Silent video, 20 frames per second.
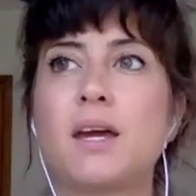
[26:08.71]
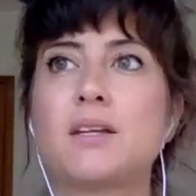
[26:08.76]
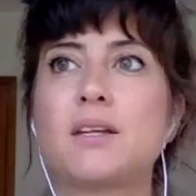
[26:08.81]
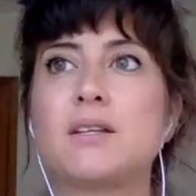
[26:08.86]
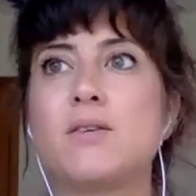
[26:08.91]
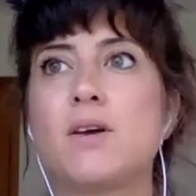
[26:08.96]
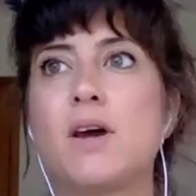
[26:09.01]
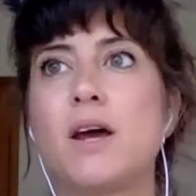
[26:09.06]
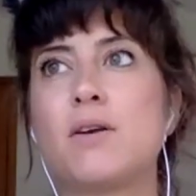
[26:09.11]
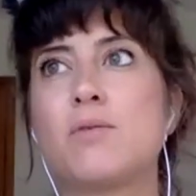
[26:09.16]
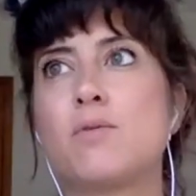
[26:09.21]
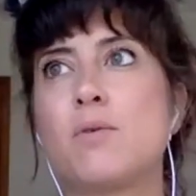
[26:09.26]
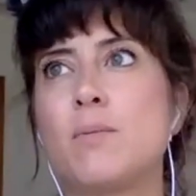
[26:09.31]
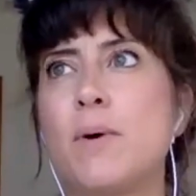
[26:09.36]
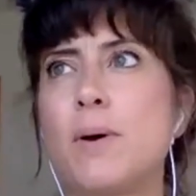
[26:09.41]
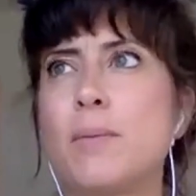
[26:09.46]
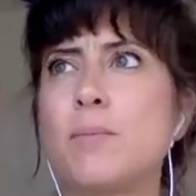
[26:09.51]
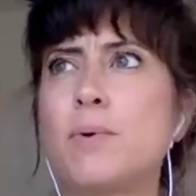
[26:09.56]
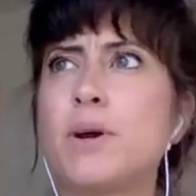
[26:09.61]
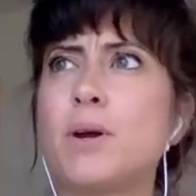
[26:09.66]
and
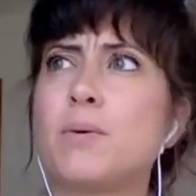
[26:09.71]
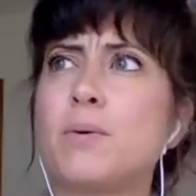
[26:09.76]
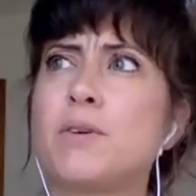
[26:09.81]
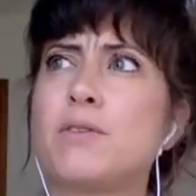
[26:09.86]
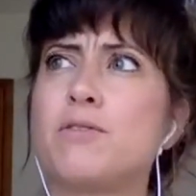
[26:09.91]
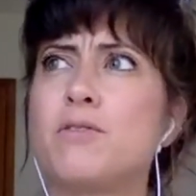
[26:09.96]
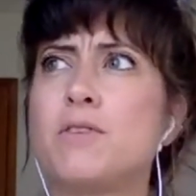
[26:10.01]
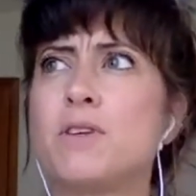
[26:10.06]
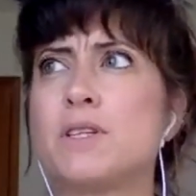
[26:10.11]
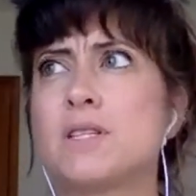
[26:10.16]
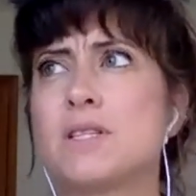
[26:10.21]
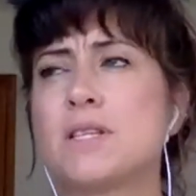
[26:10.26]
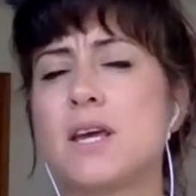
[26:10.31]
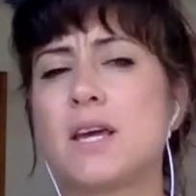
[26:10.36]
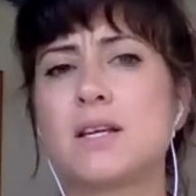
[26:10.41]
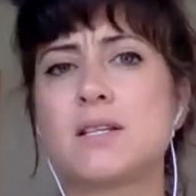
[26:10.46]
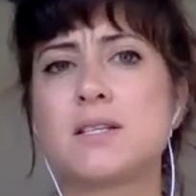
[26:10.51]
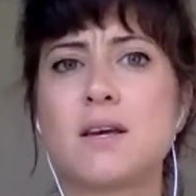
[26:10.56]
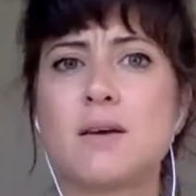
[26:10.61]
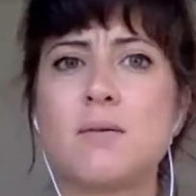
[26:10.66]
remembering what it feels
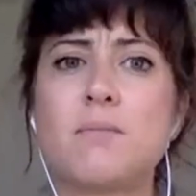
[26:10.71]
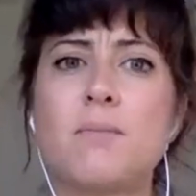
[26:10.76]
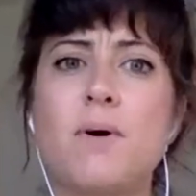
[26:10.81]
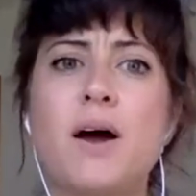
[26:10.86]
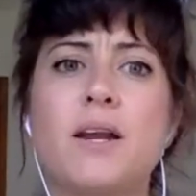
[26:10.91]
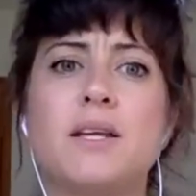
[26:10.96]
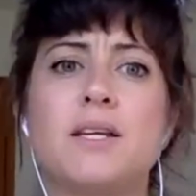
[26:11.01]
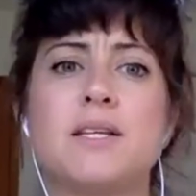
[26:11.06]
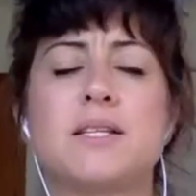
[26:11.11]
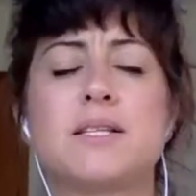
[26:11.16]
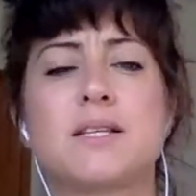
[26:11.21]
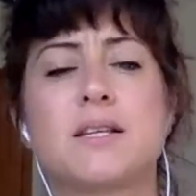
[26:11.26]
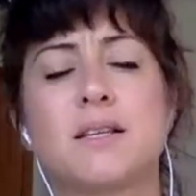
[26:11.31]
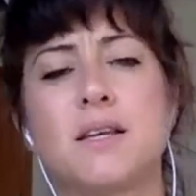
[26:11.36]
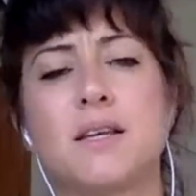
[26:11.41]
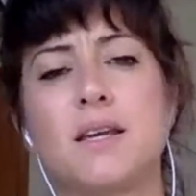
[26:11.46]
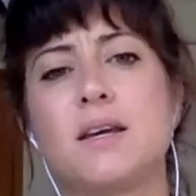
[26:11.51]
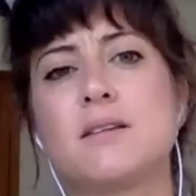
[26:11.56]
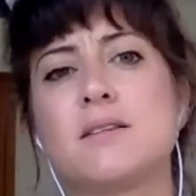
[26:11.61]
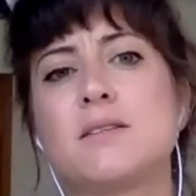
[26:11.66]
like to embody
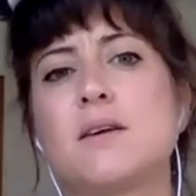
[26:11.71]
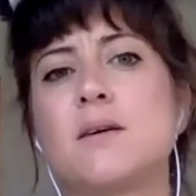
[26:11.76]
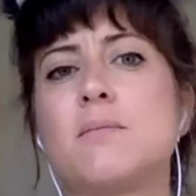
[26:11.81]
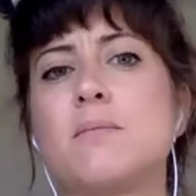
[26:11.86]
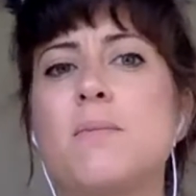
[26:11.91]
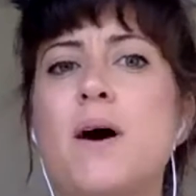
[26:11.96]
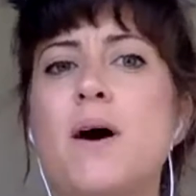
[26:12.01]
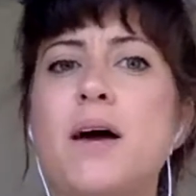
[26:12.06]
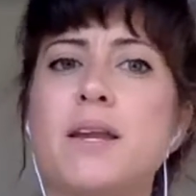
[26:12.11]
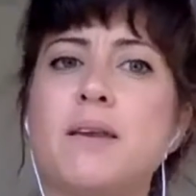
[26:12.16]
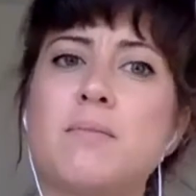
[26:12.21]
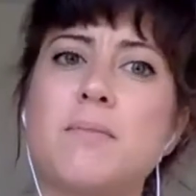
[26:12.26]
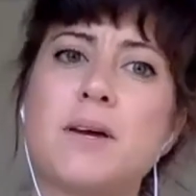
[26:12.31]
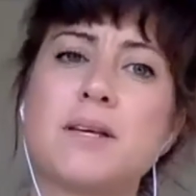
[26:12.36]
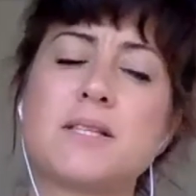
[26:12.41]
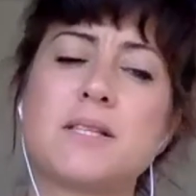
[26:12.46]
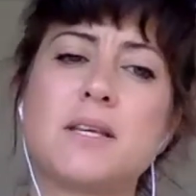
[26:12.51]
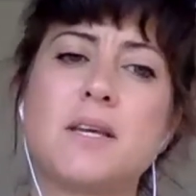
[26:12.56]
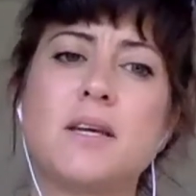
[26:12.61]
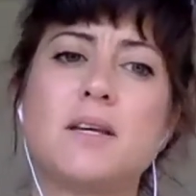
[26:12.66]
silly and to embody
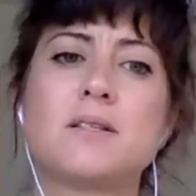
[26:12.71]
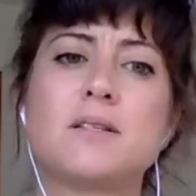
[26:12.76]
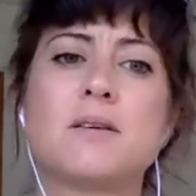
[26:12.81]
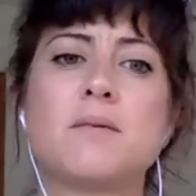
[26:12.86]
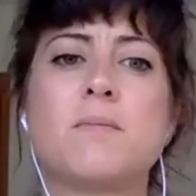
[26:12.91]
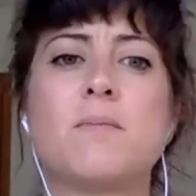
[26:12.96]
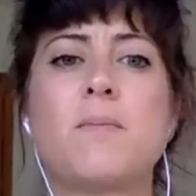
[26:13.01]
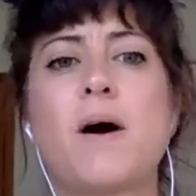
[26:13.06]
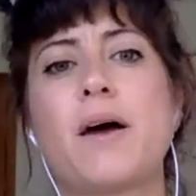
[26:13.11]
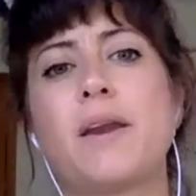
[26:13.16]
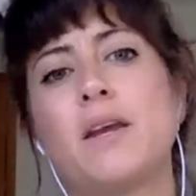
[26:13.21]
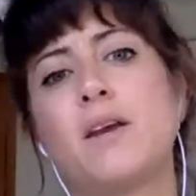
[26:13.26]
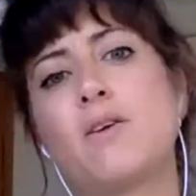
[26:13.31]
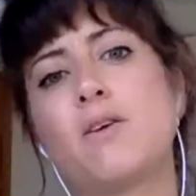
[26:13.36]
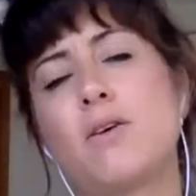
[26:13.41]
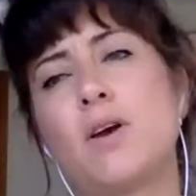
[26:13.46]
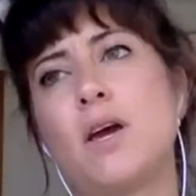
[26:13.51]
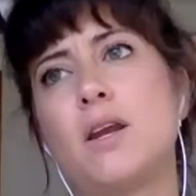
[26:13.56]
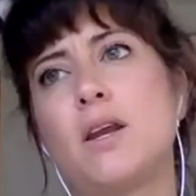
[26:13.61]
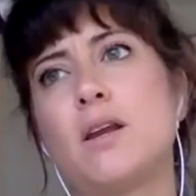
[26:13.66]
messy and to embody
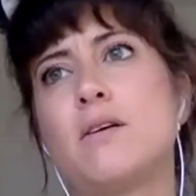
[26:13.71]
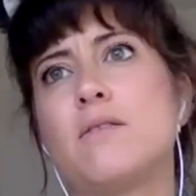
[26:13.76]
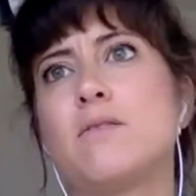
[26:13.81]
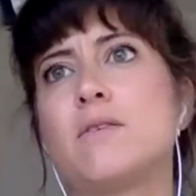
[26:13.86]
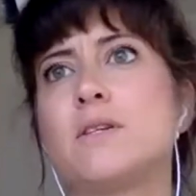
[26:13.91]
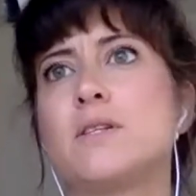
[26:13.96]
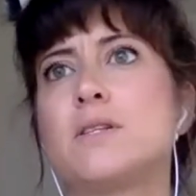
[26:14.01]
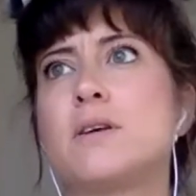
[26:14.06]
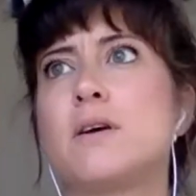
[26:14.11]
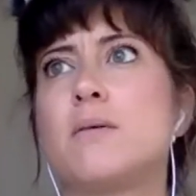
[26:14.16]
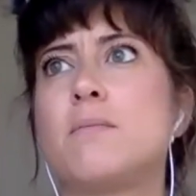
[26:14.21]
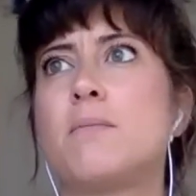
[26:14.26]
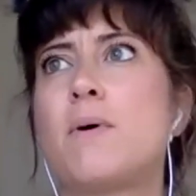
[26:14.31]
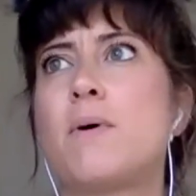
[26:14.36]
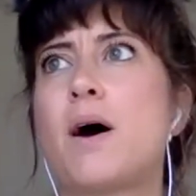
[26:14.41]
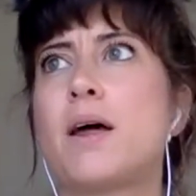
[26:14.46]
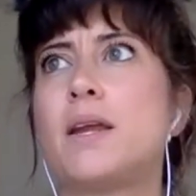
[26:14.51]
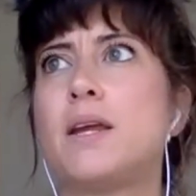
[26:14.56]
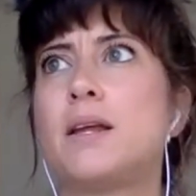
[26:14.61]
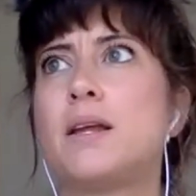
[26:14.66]
creative and to
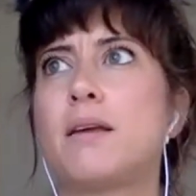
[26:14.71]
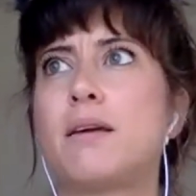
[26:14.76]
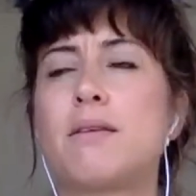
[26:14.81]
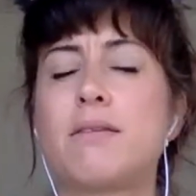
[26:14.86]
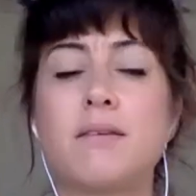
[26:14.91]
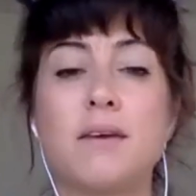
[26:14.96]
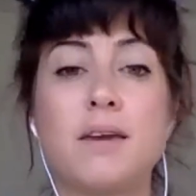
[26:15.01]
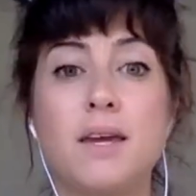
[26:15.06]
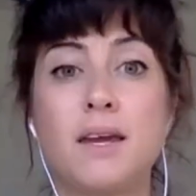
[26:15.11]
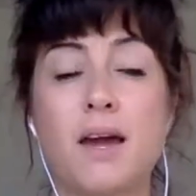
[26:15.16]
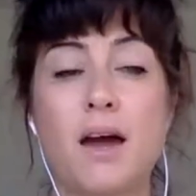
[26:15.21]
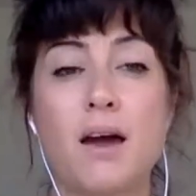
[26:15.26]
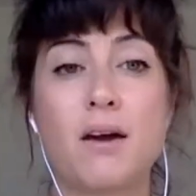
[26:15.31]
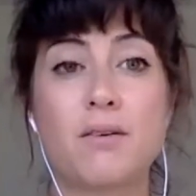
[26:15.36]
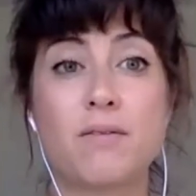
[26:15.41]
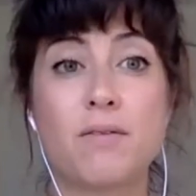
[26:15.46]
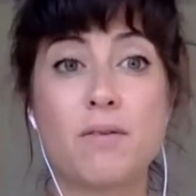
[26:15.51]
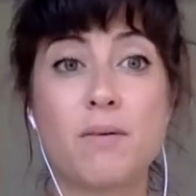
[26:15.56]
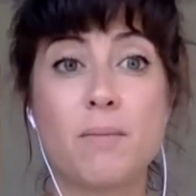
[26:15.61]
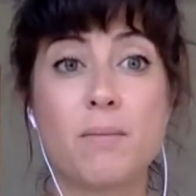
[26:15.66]
embody like thinking
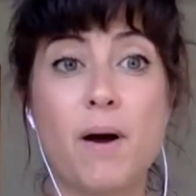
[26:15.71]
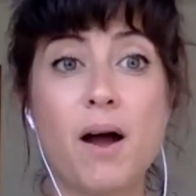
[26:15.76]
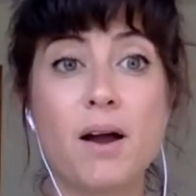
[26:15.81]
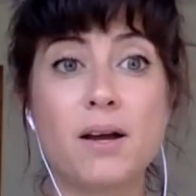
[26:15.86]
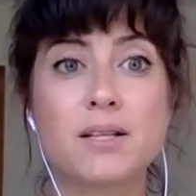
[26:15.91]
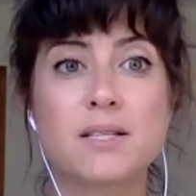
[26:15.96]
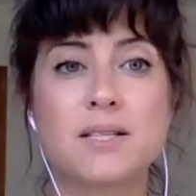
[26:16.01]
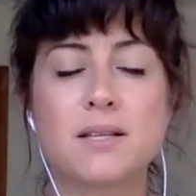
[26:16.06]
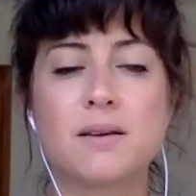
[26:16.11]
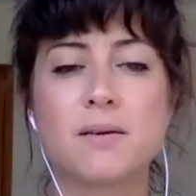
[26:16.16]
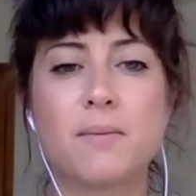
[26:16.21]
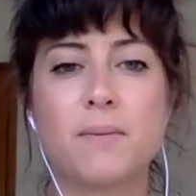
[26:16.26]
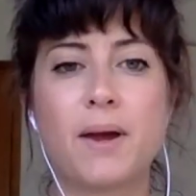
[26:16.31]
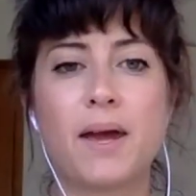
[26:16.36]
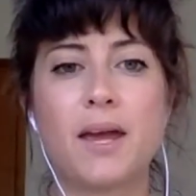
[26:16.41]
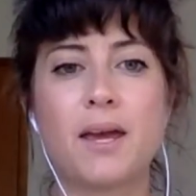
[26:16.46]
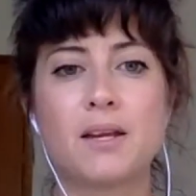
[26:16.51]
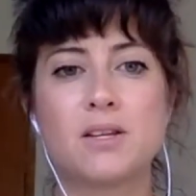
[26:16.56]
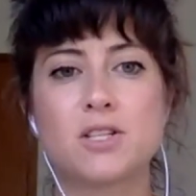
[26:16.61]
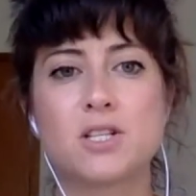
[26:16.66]
out of the box in a
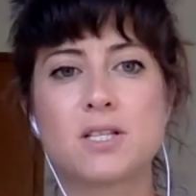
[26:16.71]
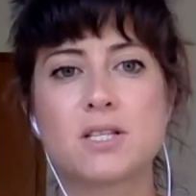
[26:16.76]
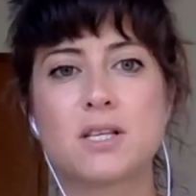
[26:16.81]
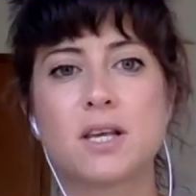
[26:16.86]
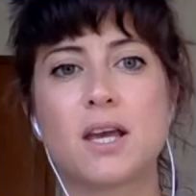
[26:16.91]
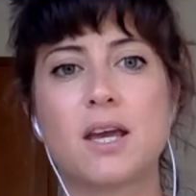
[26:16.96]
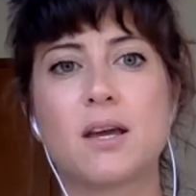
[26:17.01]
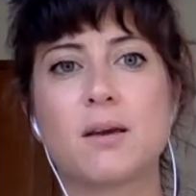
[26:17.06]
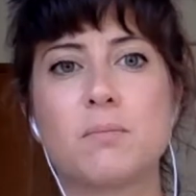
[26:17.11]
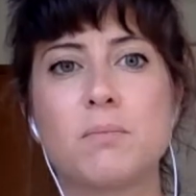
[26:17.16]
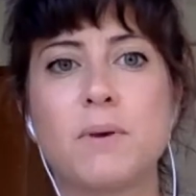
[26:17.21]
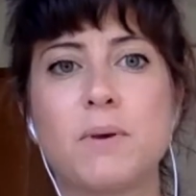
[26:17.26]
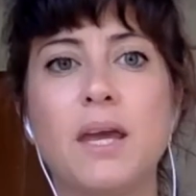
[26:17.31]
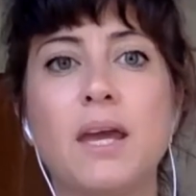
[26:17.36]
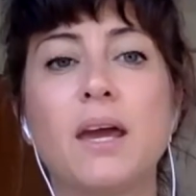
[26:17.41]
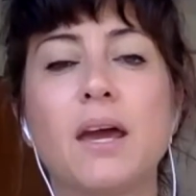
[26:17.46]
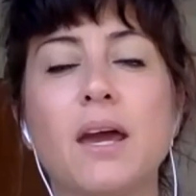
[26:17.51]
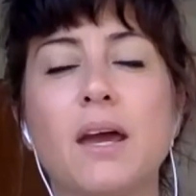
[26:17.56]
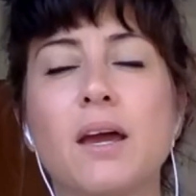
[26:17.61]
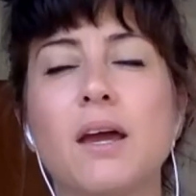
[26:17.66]
way and just like
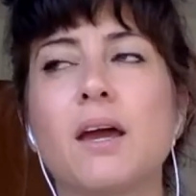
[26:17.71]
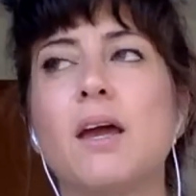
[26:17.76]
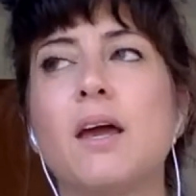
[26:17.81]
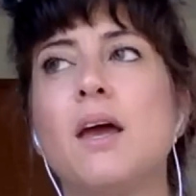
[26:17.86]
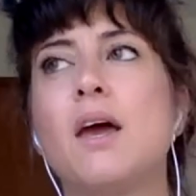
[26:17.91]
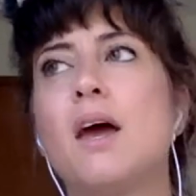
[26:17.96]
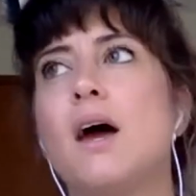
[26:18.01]
being.